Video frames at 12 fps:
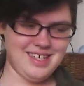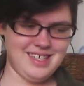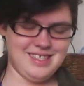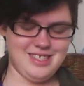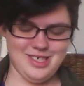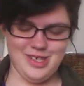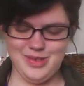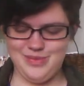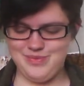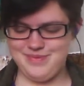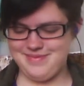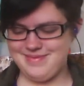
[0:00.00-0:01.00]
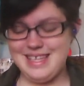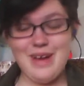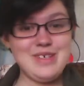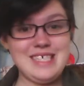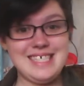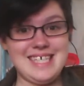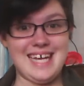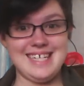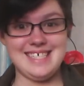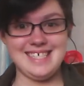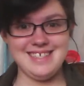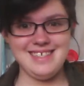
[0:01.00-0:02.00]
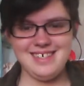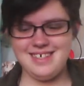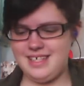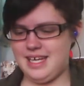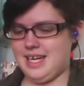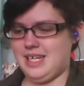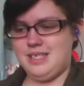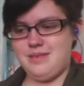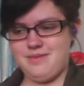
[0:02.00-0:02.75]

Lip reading: And so that was exciting, yeah.